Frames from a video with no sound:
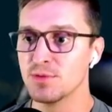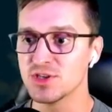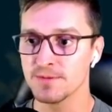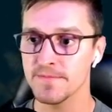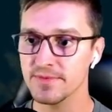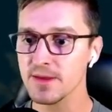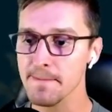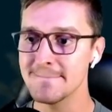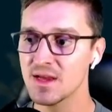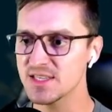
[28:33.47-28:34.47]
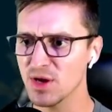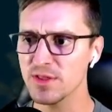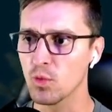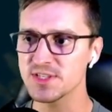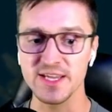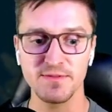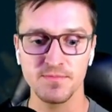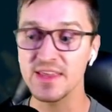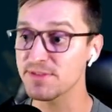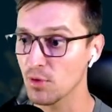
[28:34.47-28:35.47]
and takes out Mewtwo with a single Hydro
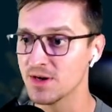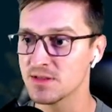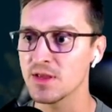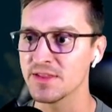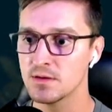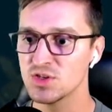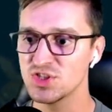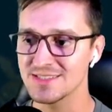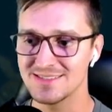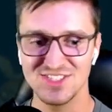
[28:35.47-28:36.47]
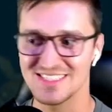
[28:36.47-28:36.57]
Pump, which